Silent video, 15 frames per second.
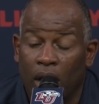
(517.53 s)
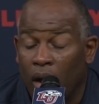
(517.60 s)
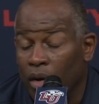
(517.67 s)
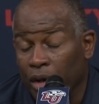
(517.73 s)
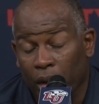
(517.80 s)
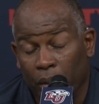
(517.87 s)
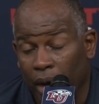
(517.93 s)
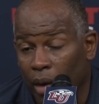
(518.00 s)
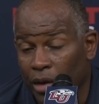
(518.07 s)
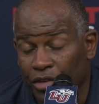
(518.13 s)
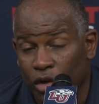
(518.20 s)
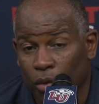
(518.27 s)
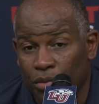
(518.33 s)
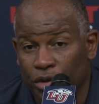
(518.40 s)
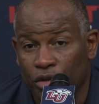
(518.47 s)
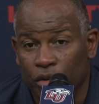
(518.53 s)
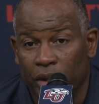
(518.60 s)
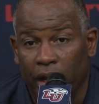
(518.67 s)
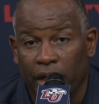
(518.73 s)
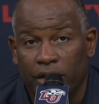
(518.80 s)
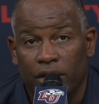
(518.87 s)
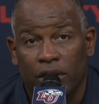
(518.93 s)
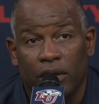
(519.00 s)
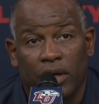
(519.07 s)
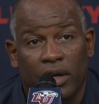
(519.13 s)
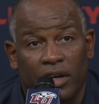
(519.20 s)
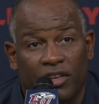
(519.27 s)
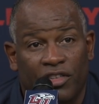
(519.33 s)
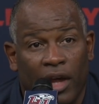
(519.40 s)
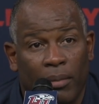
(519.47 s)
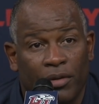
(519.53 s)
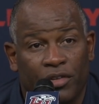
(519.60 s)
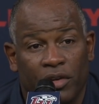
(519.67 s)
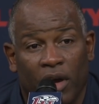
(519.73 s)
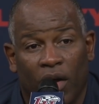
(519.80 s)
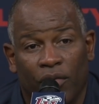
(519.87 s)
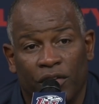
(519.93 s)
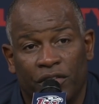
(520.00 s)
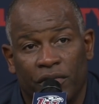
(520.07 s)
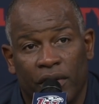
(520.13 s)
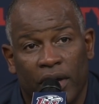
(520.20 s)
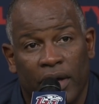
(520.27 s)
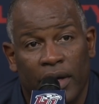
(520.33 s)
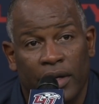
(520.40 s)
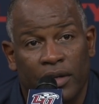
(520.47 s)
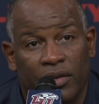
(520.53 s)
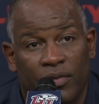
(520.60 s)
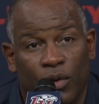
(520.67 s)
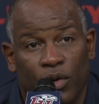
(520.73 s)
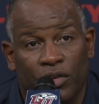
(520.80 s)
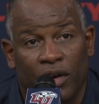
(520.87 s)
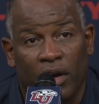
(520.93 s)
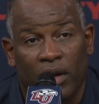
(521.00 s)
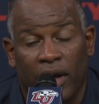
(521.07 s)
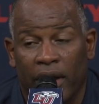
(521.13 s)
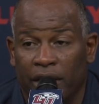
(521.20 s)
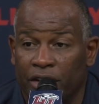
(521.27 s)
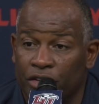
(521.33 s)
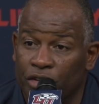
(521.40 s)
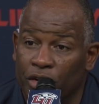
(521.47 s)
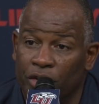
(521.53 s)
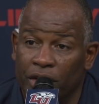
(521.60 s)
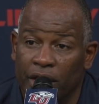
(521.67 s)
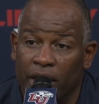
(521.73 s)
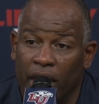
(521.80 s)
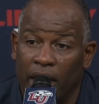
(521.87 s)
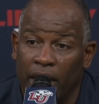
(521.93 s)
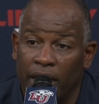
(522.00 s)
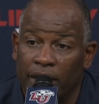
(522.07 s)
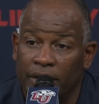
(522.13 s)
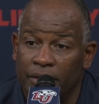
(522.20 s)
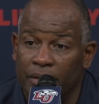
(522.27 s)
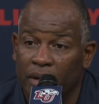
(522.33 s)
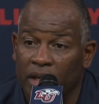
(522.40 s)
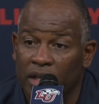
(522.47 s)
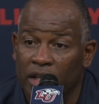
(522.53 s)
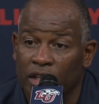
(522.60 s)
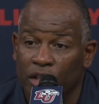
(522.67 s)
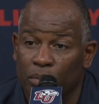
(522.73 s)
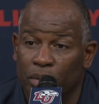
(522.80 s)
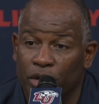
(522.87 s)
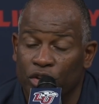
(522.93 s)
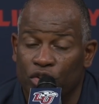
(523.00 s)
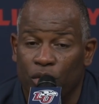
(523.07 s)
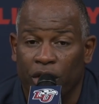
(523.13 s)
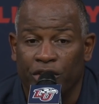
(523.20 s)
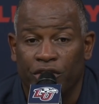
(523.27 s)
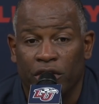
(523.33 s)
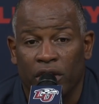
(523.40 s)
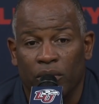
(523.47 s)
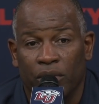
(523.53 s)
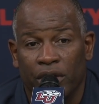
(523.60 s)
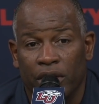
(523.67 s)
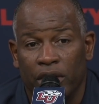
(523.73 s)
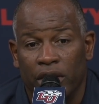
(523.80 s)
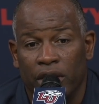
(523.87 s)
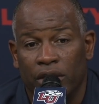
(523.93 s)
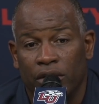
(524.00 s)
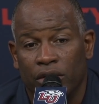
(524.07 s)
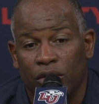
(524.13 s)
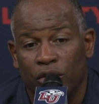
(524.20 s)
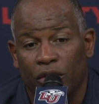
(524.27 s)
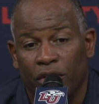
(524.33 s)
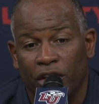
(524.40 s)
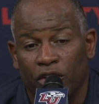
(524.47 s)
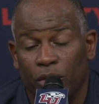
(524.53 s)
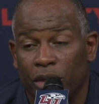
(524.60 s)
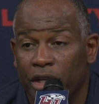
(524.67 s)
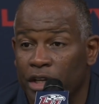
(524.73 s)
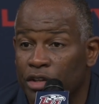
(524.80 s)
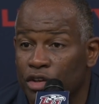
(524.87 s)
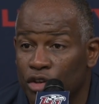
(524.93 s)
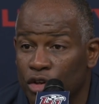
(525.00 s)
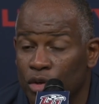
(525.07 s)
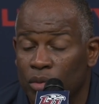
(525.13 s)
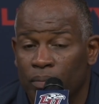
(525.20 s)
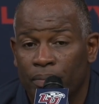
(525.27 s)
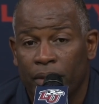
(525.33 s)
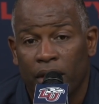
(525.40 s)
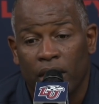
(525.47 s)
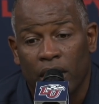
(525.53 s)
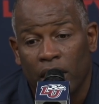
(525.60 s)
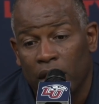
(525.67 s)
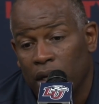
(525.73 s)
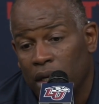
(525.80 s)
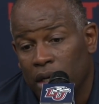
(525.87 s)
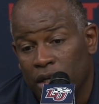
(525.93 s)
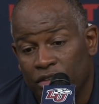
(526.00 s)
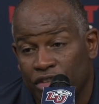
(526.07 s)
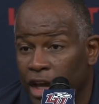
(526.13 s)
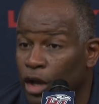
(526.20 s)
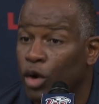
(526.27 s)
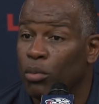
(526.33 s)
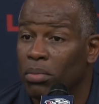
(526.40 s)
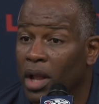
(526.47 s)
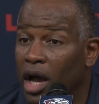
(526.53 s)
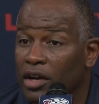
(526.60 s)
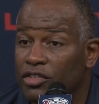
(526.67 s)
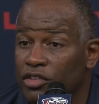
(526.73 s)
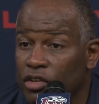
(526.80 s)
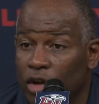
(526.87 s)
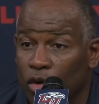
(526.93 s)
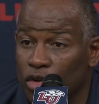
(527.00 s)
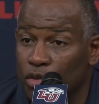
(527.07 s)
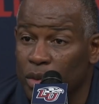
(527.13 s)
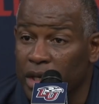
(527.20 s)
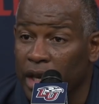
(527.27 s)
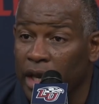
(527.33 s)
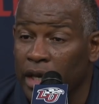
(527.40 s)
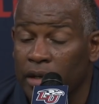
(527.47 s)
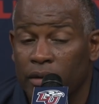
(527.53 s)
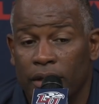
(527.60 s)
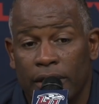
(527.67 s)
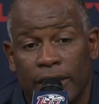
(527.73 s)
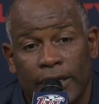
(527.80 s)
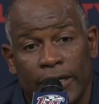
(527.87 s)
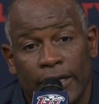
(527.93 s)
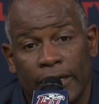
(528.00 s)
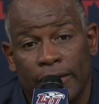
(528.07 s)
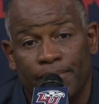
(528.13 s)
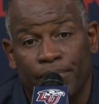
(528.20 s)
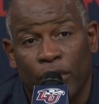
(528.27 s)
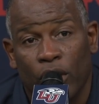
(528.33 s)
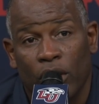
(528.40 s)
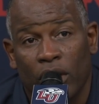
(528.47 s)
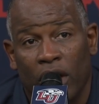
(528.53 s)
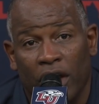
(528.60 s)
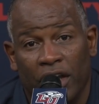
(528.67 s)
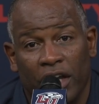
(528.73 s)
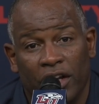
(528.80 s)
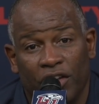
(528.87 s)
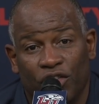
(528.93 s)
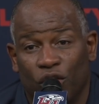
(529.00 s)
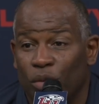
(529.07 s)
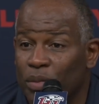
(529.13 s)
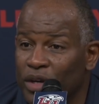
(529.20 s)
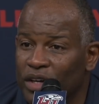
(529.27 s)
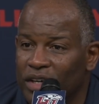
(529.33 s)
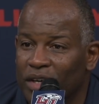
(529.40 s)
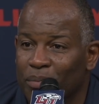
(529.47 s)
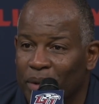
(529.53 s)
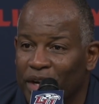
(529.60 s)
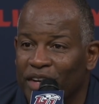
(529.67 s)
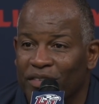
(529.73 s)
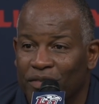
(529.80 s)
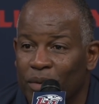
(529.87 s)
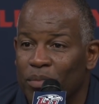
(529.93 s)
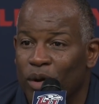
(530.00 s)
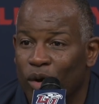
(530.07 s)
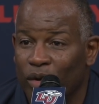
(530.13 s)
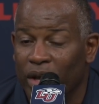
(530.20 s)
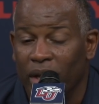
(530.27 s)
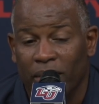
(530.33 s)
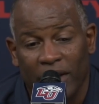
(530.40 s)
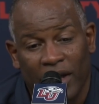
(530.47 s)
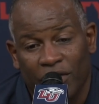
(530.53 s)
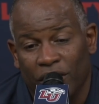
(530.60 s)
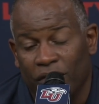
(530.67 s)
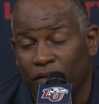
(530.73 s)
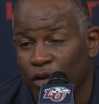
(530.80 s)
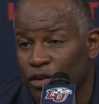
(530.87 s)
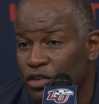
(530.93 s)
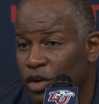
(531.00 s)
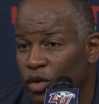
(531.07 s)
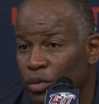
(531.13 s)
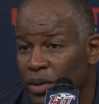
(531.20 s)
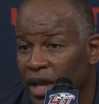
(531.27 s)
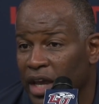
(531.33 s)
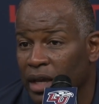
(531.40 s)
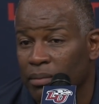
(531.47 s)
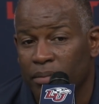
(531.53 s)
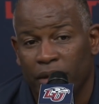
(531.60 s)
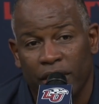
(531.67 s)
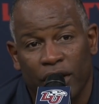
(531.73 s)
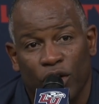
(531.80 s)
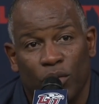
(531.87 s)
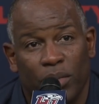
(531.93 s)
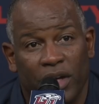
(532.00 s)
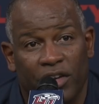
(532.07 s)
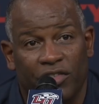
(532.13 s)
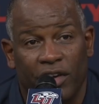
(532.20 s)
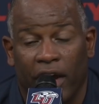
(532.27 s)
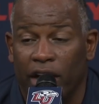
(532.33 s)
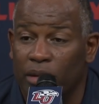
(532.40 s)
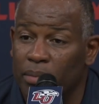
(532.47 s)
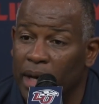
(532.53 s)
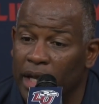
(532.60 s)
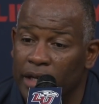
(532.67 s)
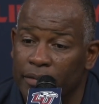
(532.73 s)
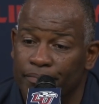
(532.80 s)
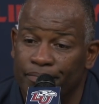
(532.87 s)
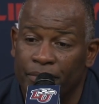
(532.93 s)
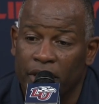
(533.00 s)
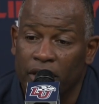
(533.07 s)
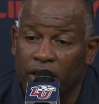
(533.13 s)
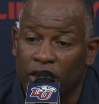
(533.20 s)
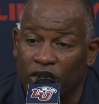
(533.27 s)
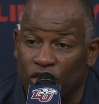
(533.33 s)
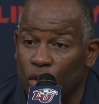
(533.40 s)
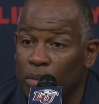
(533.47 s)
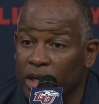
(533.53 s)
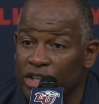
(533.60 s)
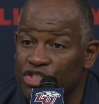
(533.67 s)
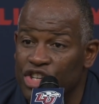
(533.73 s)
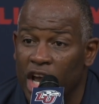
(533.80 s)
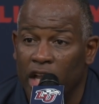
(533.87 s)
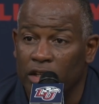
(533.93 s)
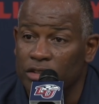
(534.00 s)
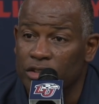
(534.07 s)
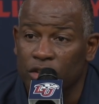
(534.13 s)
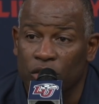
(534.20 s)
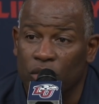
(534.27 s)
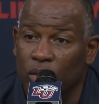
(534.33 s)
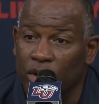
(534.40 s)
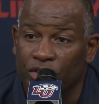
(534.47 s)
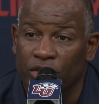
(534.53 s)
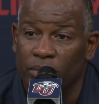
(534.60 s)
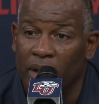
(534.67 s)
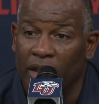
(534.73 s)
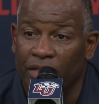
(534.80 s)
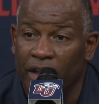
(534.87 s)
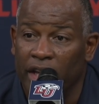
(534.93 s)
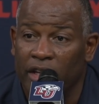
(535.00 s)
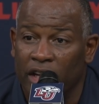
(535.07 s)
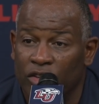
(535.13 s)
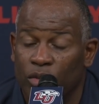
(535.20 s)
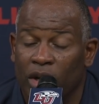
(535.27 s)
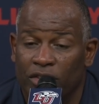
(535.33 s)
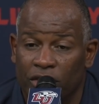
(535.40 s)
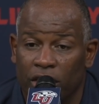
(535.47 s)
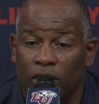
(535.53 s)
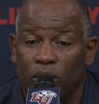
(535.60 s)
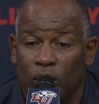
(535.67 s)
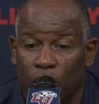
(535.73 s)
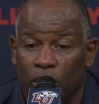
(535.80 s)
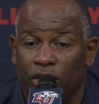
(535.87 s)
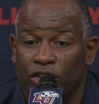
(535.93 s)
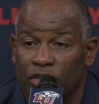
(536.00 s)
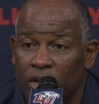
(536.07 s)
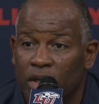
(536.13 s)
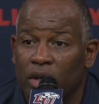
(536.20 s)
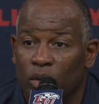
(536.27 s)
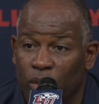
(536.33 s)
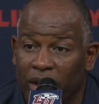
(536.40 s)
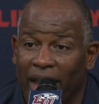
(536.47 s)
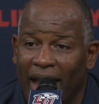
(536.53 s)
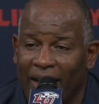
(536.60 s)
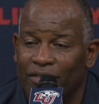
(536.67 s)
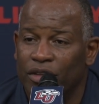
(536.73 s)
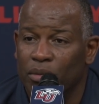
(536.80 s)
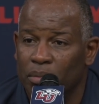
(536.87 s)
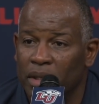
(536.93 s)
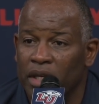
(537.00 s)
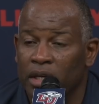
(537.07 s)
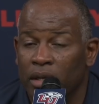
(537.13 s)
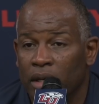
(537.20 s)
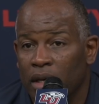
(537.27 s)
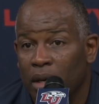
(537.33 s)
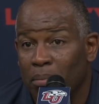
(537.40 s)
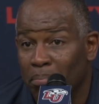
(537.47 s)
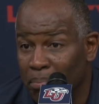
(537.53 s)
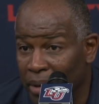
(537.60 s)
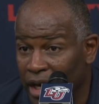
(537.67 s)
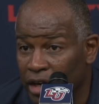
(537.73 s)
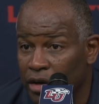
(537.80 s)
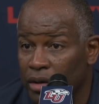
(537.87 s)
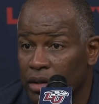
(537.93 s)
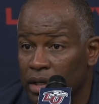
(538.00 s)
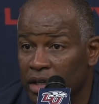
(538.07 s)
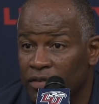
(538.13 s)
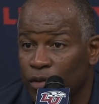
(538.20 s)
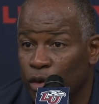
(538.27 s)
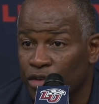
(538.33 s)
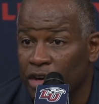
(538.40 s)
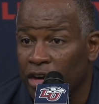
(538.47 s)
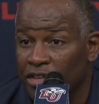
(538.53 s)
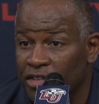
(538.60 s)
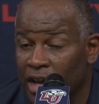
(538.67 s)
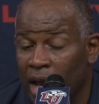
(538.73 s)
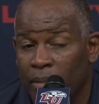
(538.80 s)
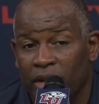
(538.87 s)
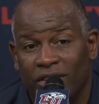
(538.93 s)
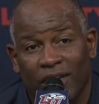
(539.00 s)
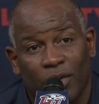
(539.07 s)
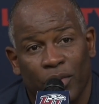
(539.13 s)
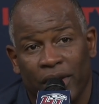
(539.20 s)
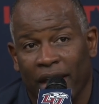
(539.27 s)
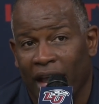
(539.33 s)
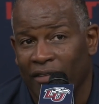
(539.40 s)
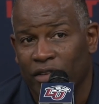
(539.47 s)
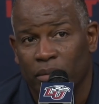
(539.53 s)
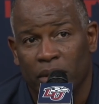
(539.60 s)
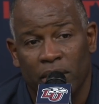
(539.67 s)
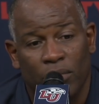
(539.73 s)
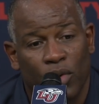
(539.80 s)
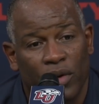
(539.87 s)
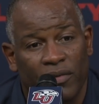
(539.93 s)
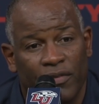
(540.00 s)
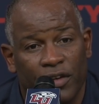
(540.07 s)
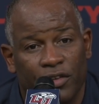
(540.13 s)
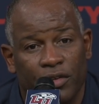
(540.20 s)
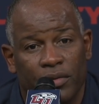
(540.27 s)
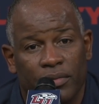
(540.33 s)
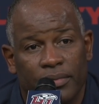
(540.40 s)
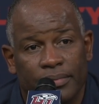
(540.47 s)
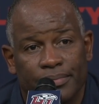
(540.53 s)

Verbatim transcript: Oh yeah, we always hope to do that. Uh, establish the offensive line as far as our line against their D line, and, and getting the penetration that we need, and do the things we need to do. Uh, stay on blocks as long as we can. Um, again, it's going to be a competitive football game. They got their first home game, and they're going to be excited about it, and it's going to be a challenge, no question about that. And that's why I say the word is we have to be better as far as our assignments, and we have to be more efficient.